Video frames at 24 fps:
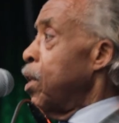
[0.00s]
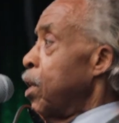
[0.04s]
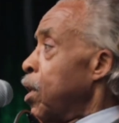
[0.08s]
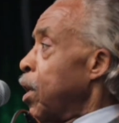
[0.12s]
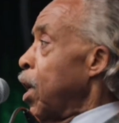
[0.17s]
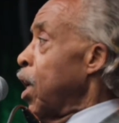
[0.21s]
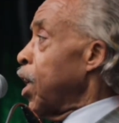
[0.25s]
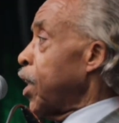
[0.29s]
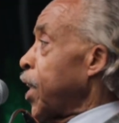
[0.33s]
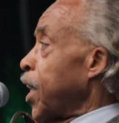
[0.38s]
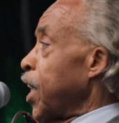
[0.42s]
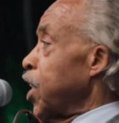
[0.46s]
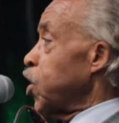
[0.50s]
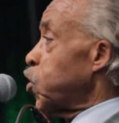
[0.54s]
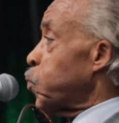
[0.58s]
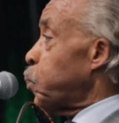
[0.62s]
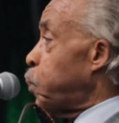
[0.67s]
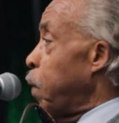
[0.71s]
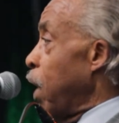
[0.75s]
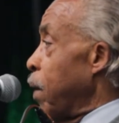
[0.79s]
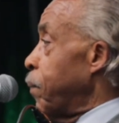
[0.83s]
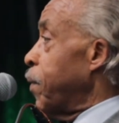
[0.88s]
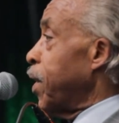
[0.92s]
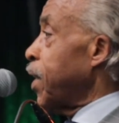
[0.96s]
against
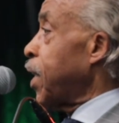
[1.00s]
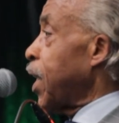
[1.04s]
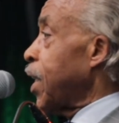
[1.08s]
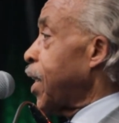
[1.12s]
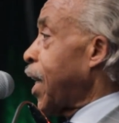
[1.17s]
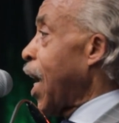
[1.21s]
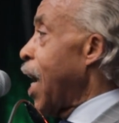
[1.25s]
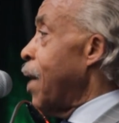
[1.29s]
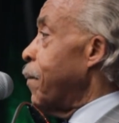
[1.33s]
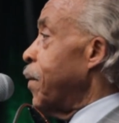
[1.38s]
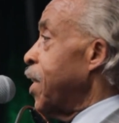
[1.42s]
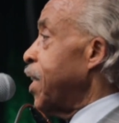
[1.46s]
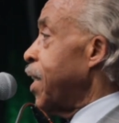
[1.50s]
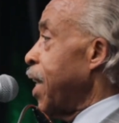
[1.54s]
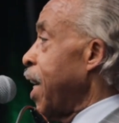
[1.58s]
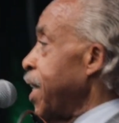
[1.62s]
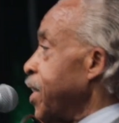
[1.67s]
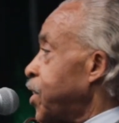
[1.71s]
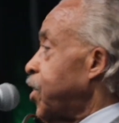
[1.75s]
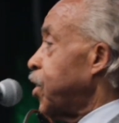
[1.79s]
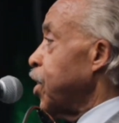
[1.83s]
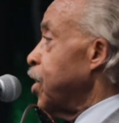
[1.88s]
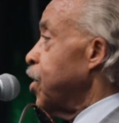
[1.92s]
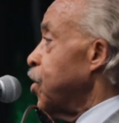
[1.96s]
public
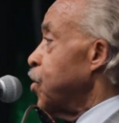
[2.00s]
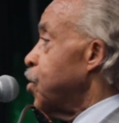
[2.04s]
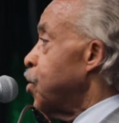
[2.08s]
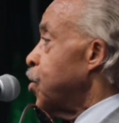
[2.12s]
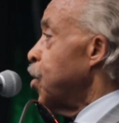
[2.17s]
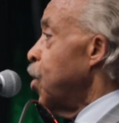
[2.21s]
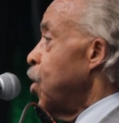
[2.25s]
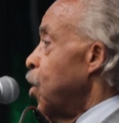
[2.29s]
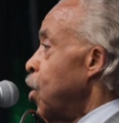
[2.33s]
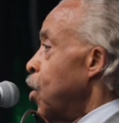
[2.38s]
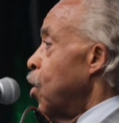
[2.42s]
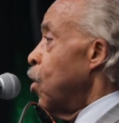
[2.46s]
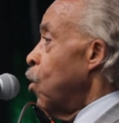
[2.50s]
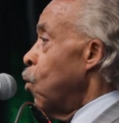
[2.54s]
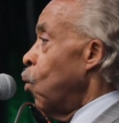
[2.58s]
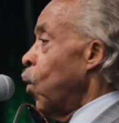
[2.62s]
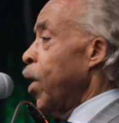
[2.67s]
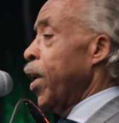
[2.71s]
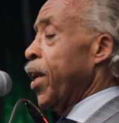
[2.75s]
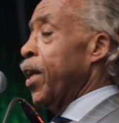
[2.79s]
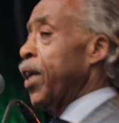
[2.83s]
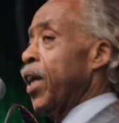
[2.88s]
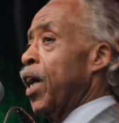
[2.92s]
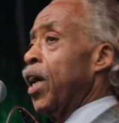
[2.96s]
accommodations
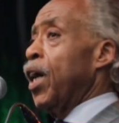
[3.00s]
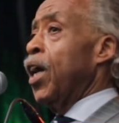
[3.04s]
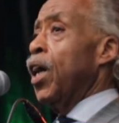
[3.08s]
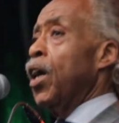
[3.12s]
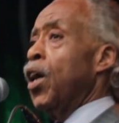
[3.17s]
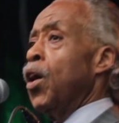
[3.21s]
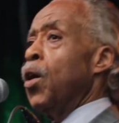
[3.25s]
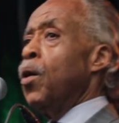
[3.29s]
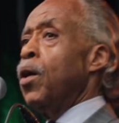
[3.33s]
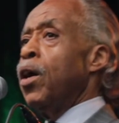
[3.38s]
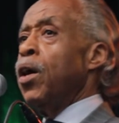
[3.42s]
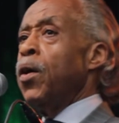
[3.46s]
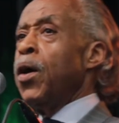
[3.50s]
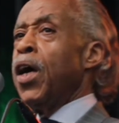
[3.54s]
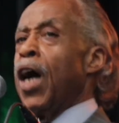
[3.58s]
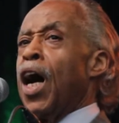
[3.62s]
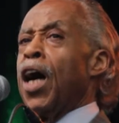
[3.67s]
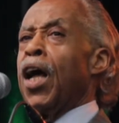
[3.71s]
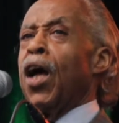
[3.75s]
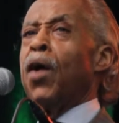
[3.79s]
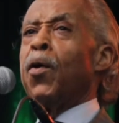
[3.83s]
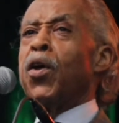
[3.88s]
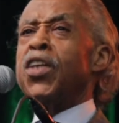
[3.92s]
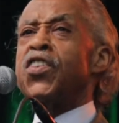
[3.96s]
when a
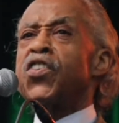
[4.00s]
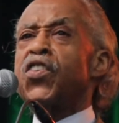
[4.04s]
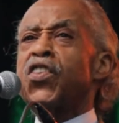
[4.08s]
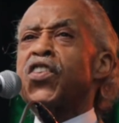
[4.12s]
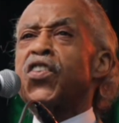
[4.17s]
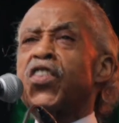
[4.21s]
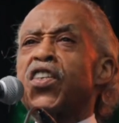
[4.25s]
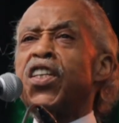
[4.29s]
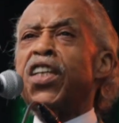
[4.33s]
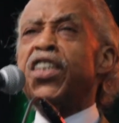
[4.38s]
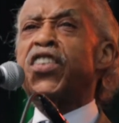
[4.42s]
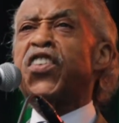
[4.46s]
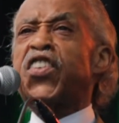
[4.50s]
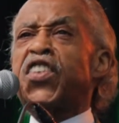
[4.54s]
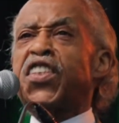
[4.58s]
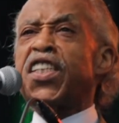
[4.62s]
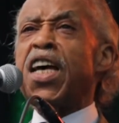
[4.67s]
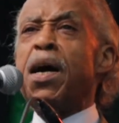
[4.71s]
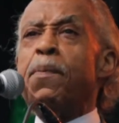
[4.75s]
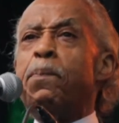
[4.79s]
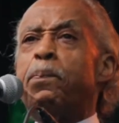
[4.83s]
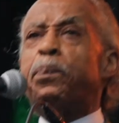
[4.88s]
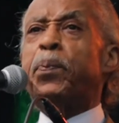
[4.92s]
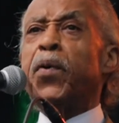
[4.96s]

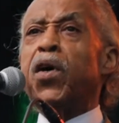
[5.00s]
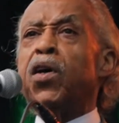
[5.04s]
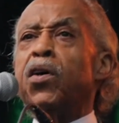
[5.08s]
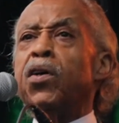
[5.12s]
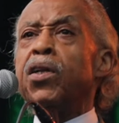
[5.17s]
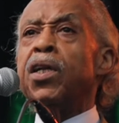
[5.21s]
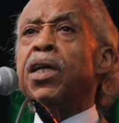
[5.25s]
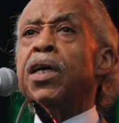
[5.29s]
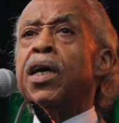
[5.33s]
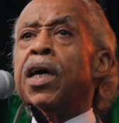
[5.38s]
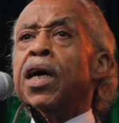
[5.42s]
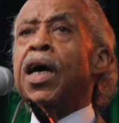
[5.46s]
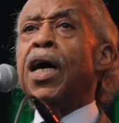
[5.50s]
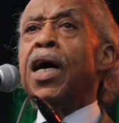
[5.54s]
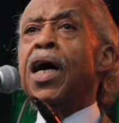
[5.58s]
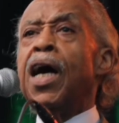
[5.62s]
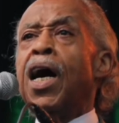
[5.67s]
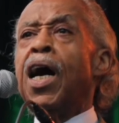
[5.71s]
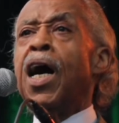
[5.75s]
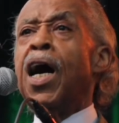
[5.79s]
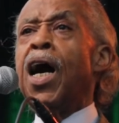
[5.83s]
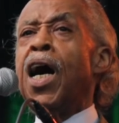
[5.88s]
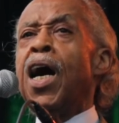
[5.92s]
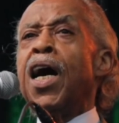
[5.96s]
simple,
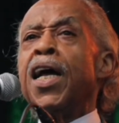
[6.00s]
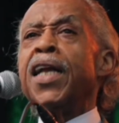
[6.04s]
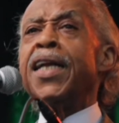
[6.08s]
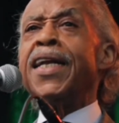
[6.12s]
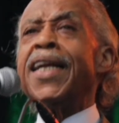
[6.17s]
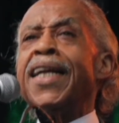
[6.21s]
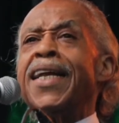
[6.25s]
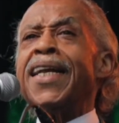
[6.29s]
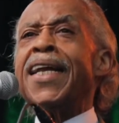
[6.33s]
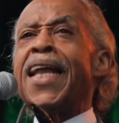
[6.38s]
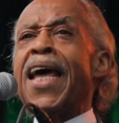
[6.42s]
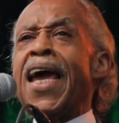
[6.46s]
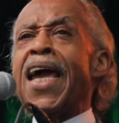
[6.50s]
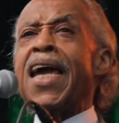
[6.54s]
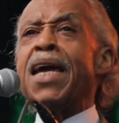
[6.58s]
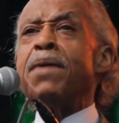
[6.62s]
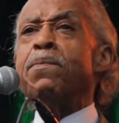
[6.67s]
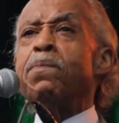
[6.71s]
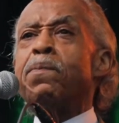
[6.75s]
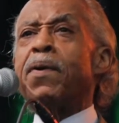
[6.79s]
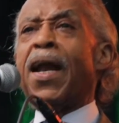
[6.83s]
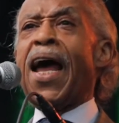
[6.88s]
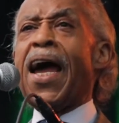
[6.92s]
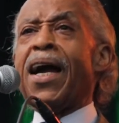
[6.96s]

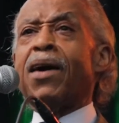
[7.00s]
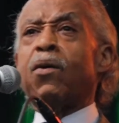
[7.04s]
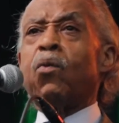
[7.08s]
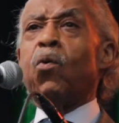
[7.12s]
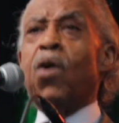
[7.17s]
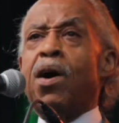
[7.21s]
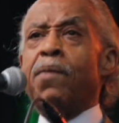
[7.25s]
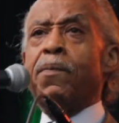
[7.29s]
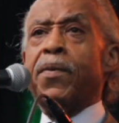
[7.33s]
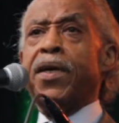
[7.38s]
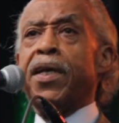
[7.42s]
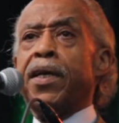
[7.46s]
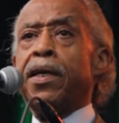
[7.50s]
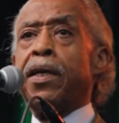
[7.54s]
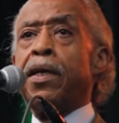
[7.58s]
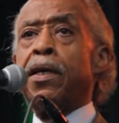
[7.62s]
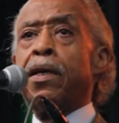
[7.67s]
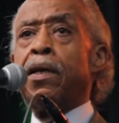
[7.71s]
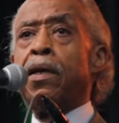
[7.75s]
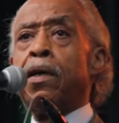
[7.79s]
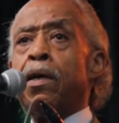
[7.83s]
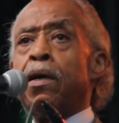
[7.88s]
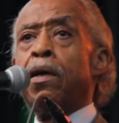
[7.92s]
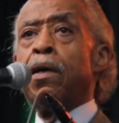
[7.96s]
unnamed black woman
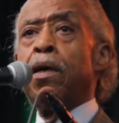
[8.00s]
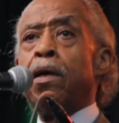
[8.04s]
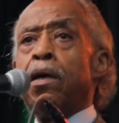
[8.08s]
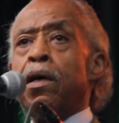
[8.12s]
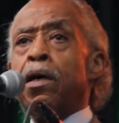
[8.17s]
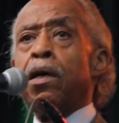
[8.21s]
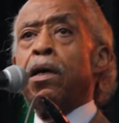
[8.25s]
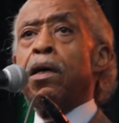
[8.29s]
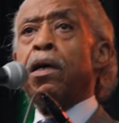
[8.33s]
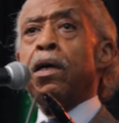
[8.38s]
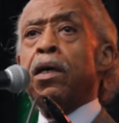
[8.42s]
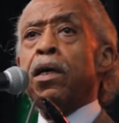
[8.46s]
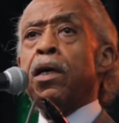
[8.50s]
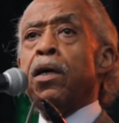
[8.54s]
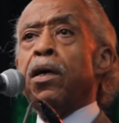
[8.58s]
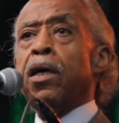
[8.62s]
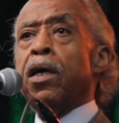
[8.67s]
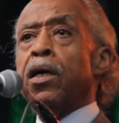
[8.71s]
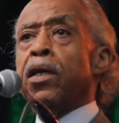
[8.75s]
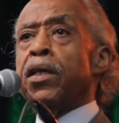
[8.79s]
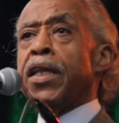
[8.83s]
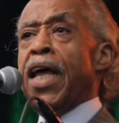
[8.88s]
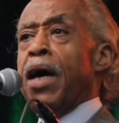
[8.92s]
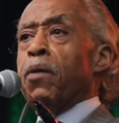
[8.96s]

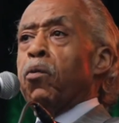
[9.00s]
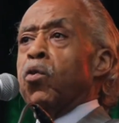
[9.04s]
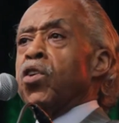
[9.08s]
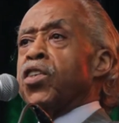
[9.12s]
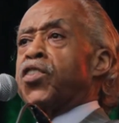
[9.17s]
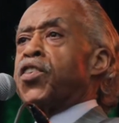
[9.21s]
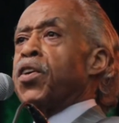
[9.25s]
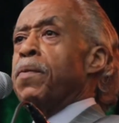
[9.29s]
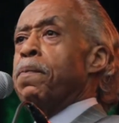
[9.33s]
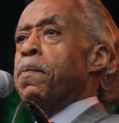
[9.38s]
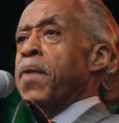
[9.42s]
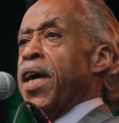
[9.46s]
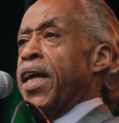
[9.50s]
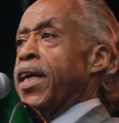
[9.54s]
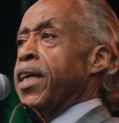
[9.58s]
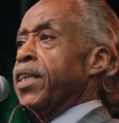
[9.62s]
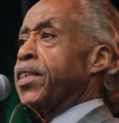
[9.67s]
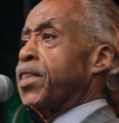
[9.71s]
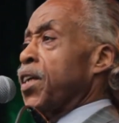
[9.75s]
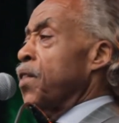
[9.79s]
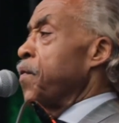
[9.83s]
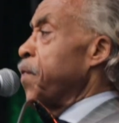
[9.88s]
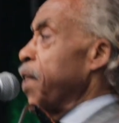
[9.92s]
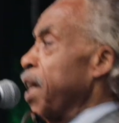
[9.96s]
that was
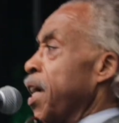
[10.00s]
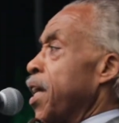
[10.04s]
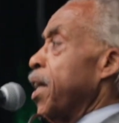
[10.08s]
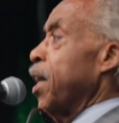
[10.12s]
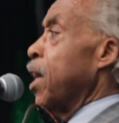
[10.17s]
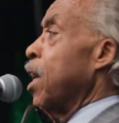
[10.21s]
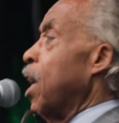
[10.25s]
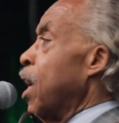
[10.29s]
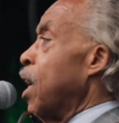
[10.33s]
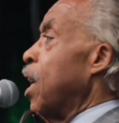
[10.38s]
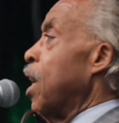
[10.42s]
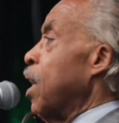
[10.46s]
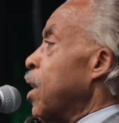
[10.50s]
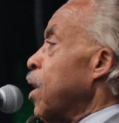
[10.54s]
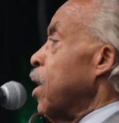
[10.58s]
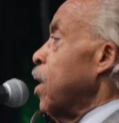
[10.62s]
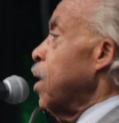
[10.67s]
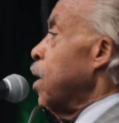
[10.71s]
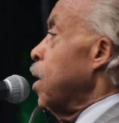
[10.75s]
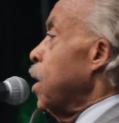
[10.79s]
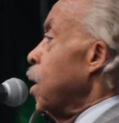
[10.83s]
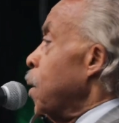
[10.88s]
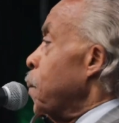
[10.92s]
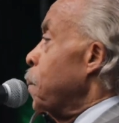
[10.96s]
diminutive in her
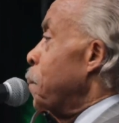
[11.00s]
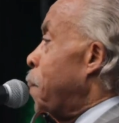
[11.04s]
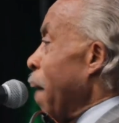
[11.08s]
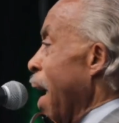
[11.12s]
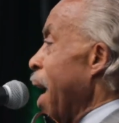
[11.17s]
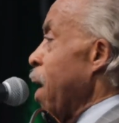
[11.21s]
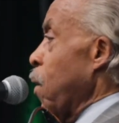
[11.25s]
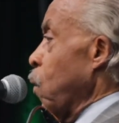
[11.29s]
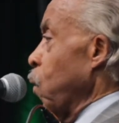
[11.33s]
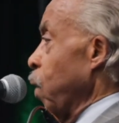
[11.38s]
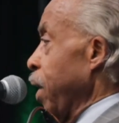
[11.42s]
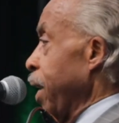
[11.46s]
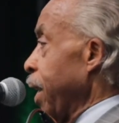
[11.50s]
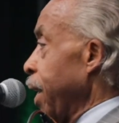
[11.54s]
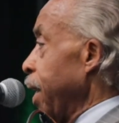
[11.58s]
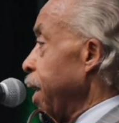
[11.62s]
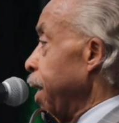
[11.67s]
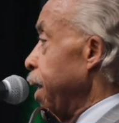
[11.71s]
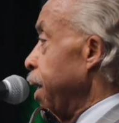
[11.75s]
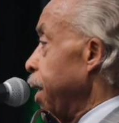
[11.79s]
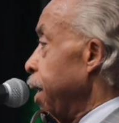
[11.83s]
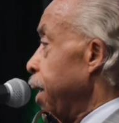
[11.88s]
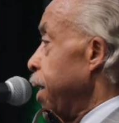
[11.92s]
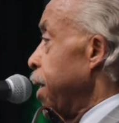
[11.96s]
bearing
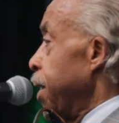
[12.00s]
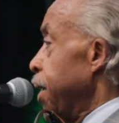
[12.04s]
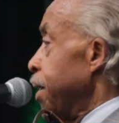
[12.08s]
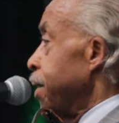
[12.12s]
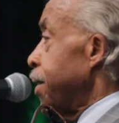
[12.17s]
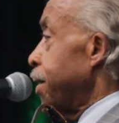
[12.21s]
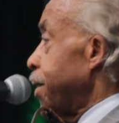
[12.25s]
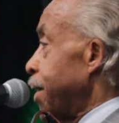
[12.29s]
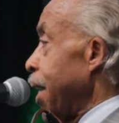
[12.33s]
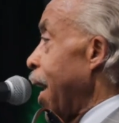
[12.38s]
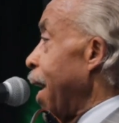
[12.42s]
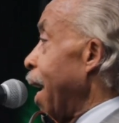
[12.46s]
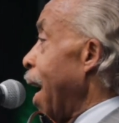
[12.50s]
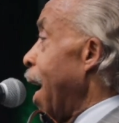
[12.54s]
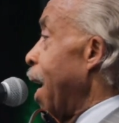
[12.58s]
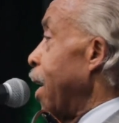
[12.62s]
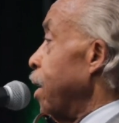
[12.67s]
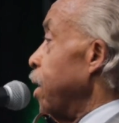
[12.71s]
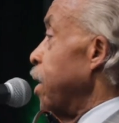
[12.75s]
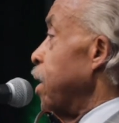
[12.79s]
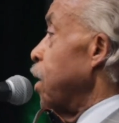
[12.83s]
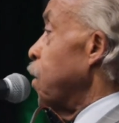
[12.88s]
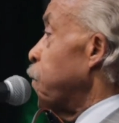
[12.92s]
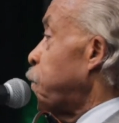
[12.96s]
sat
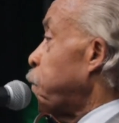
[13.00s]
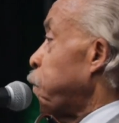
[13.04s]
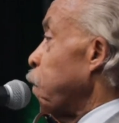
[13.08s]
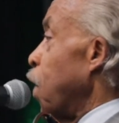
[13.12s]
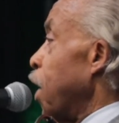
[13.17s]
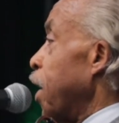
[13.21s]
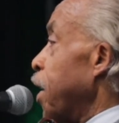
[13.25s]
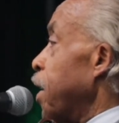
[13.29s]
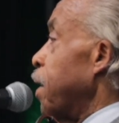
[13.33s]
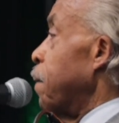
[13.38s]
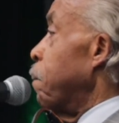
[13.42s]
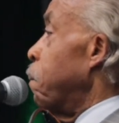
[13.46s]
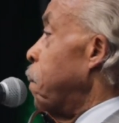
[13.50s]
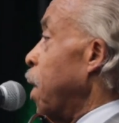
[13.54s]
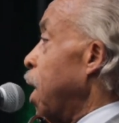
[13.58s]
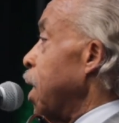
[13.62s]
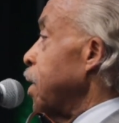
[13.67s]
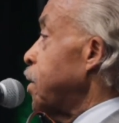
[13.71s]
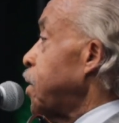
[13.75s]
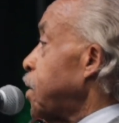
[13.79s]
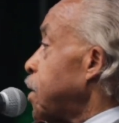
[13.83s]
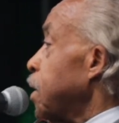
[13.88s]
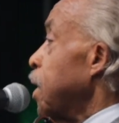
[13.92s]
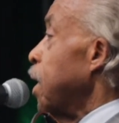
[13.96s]
down in the front of the
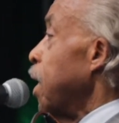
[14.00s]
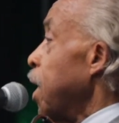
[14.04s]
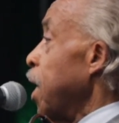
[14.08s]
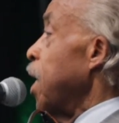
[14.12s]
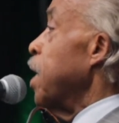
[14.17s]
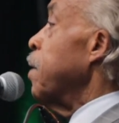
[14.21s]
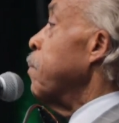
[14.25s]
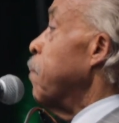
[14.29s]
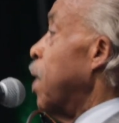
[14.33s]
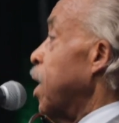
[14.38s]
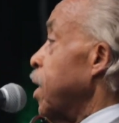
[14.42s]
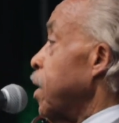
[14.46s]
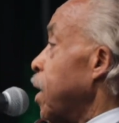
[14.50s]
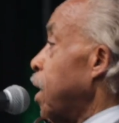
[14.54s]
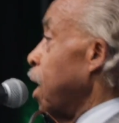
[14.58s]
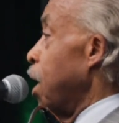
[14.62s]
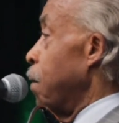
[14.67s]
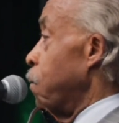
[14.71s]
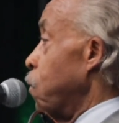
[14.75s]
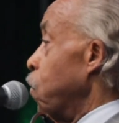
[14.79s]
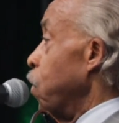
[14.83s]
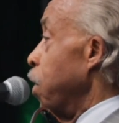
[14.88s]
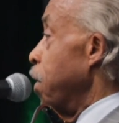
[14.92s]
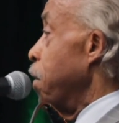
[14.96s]
bus in
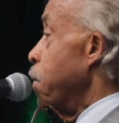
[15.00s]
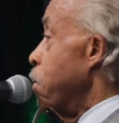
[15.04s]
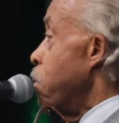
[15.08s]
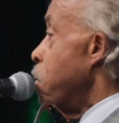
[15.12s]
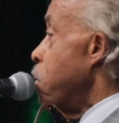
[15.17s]
Montgomery